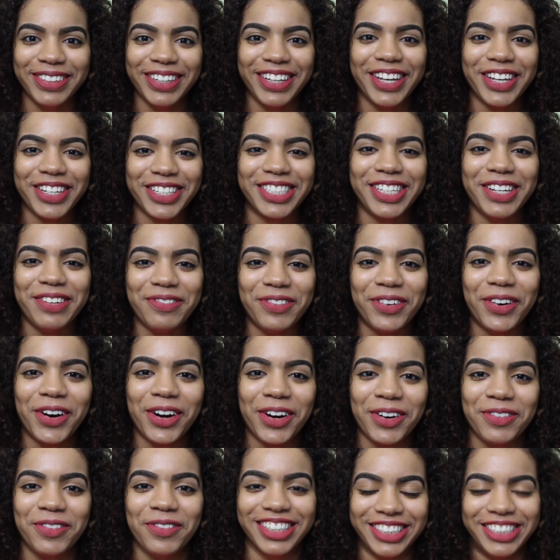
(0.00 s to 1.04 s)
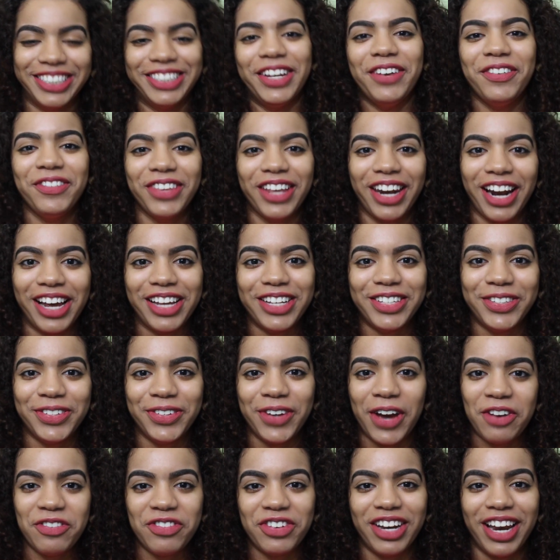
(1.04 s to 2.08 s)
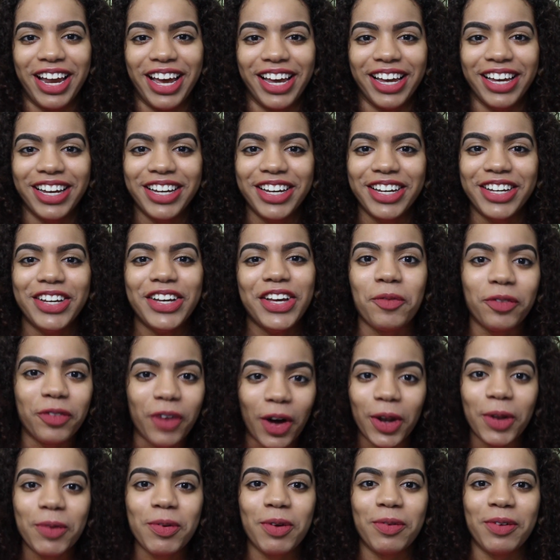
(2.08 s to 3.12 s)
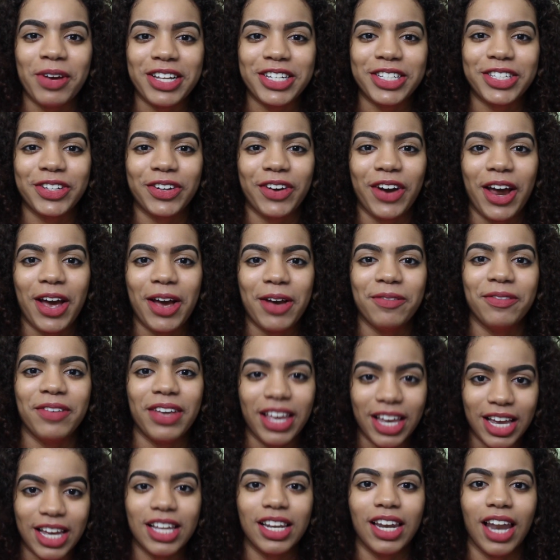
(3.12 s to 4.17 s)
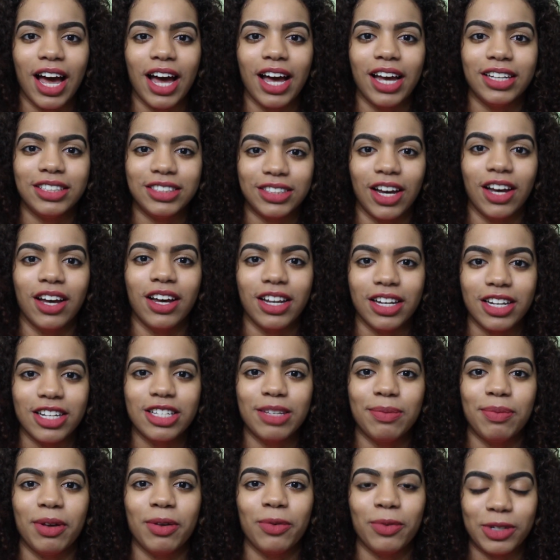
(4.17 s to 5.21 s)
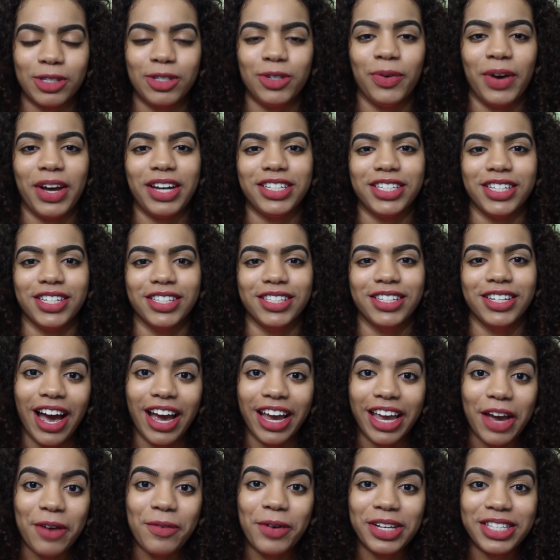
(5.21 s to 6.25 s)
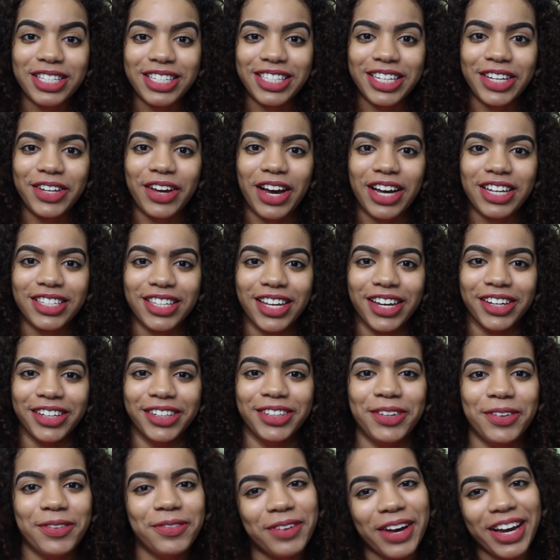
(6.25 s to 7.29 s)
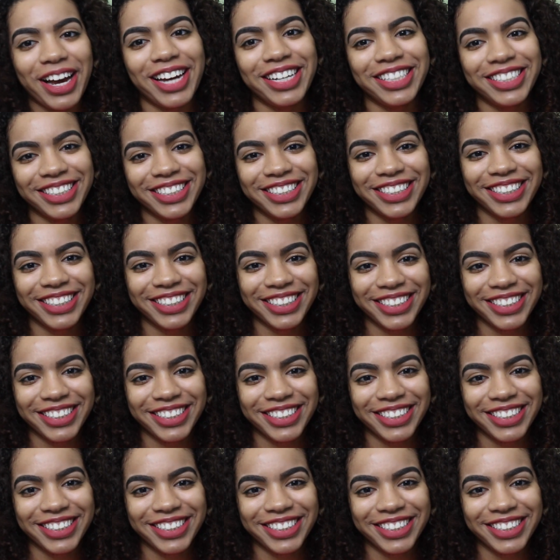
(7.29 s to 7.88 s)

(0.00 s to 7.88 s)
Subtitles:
You'll see more of the stuff that I do every day. Follow me on my Instagram, Eli.Elizabeth with 2 H's. I can't wait to see you guys there. Bye guys.